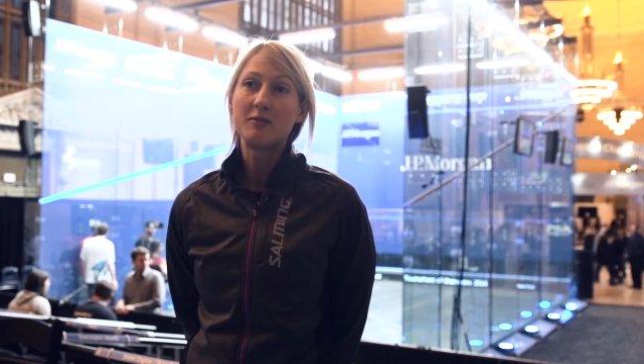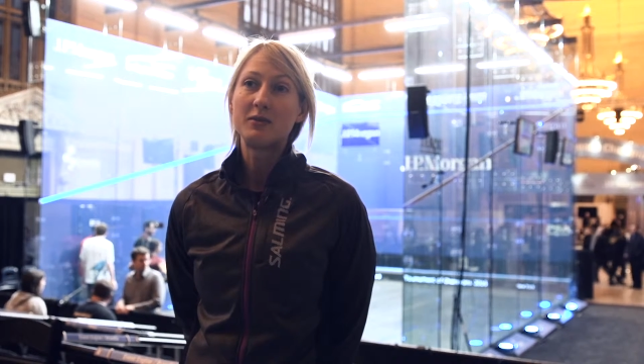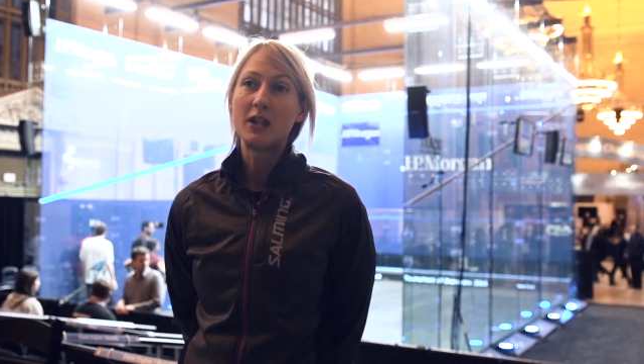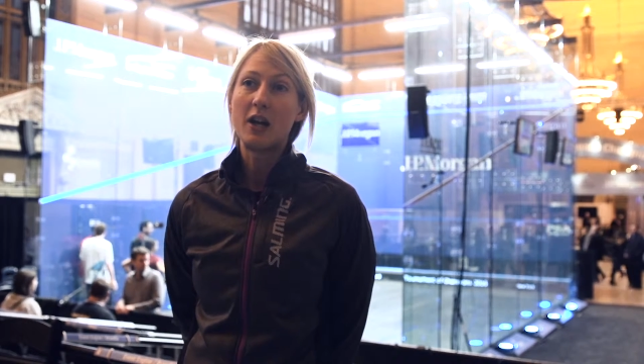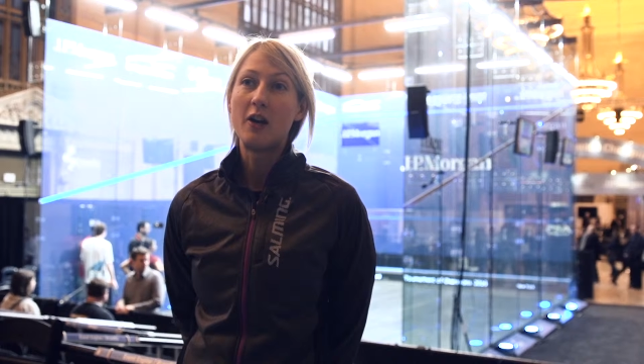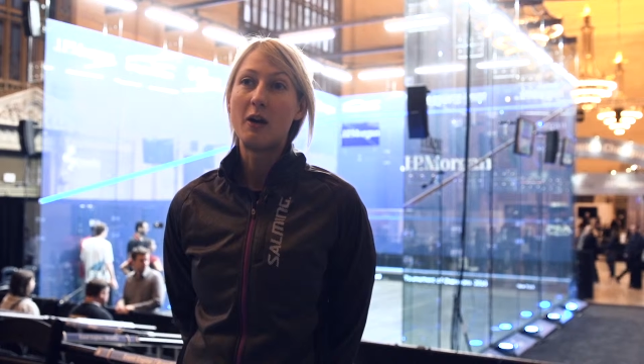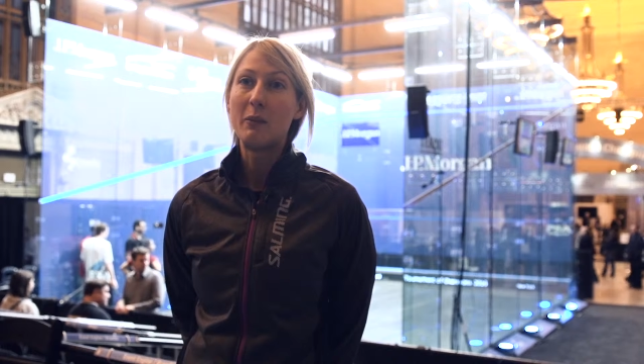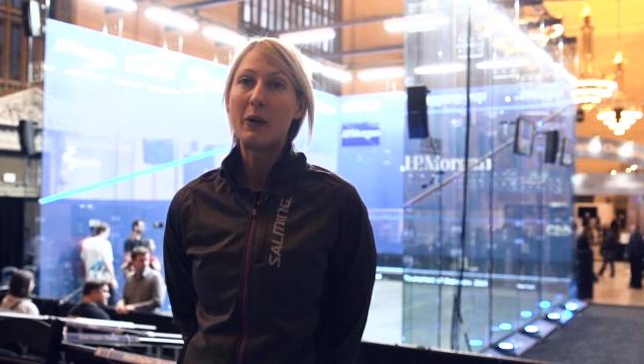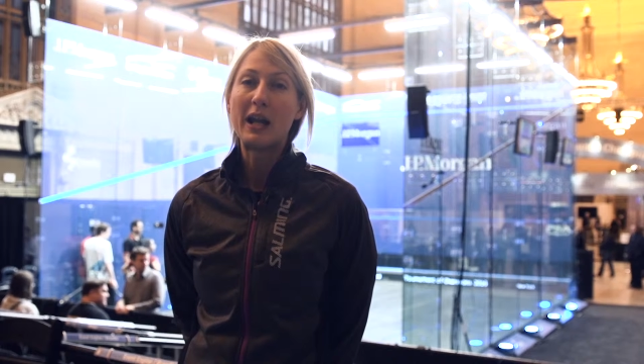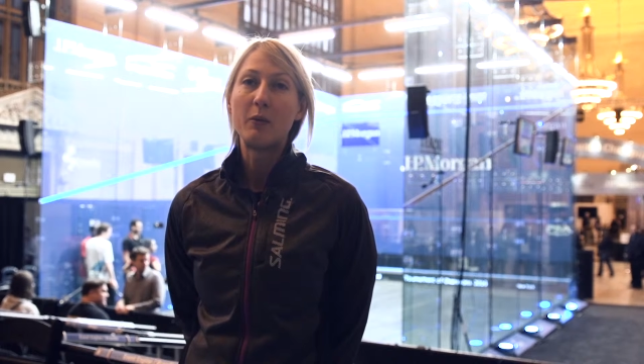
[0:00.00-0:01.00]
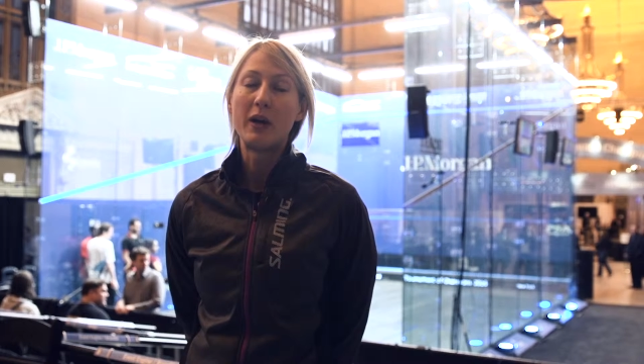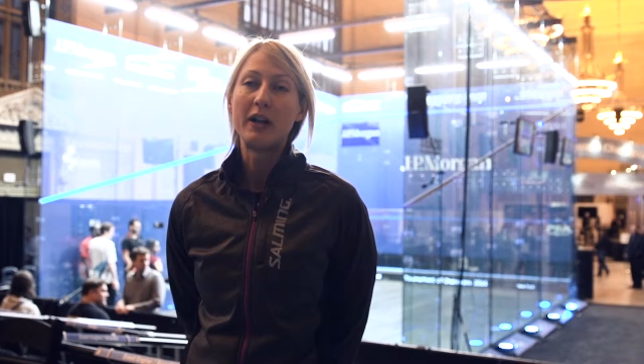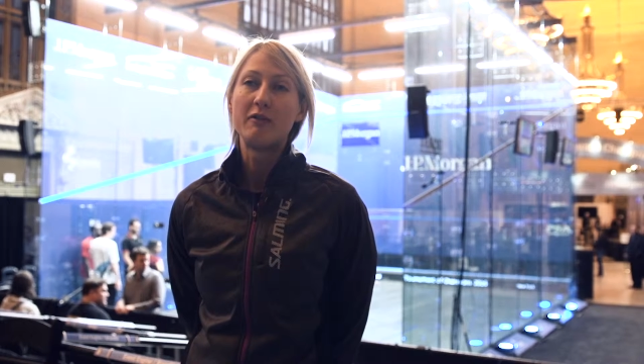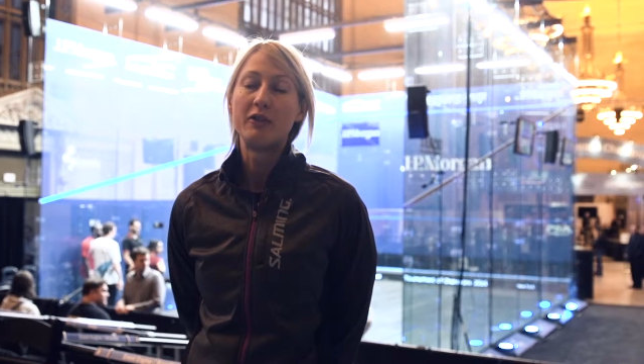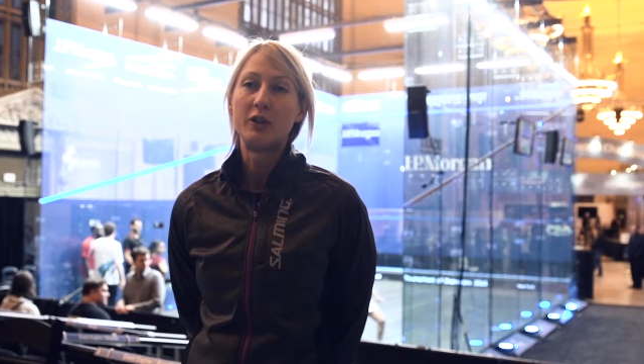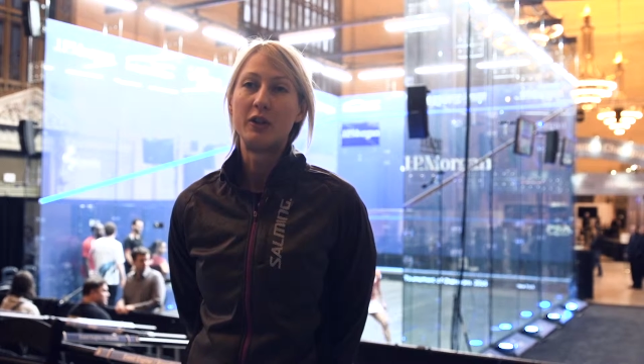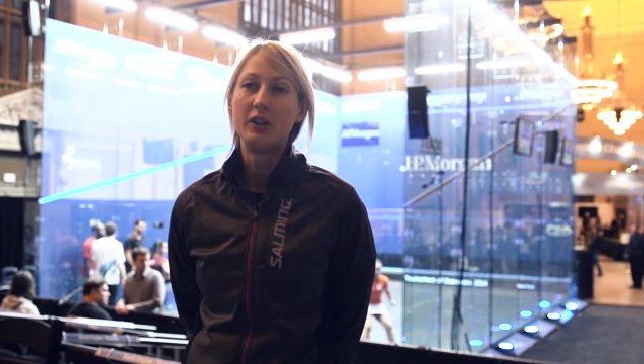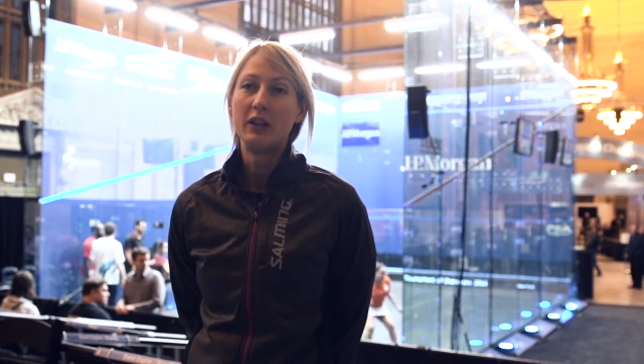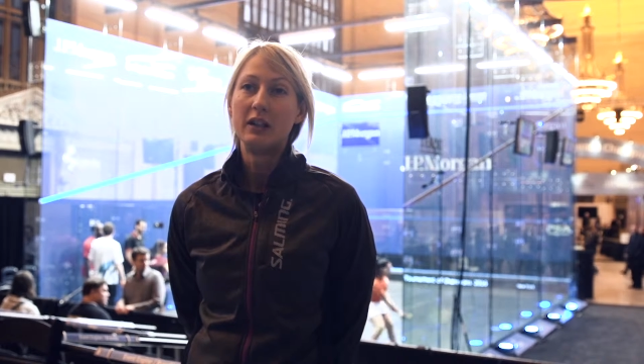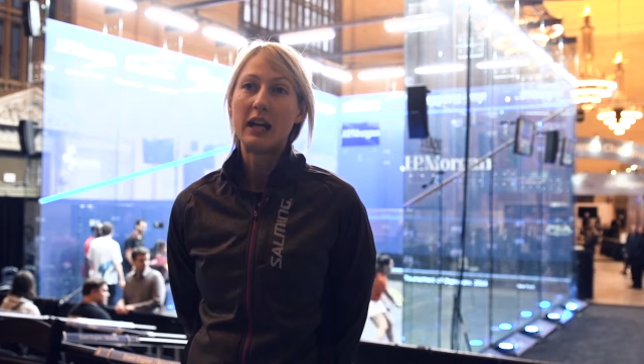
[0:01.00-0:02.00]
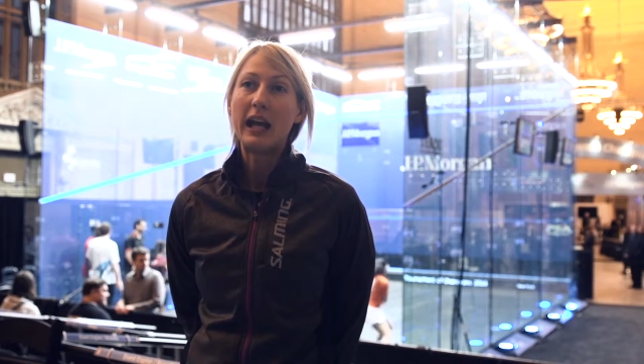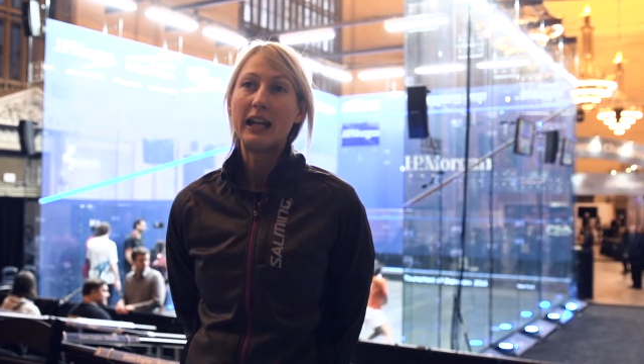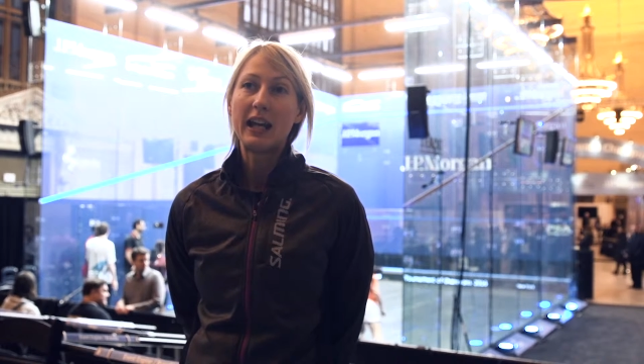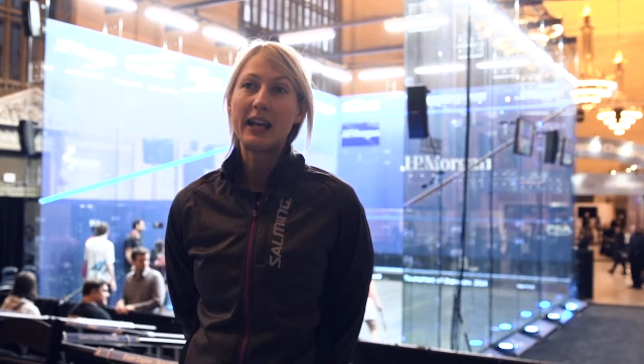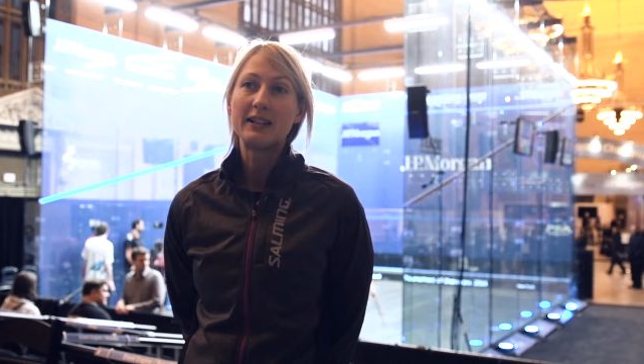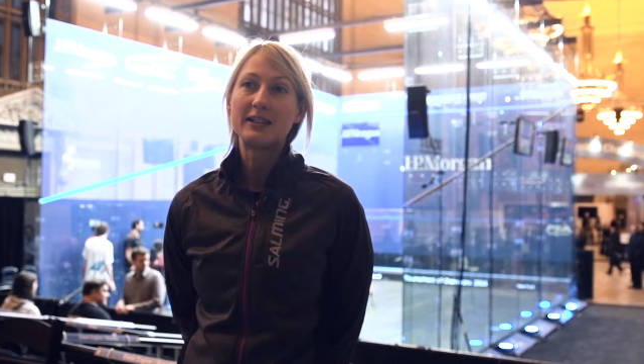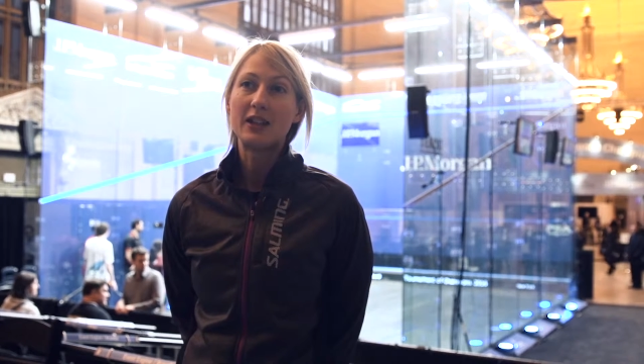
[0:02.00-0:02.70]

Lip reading: So I mean, we hadn't won it for 8 years,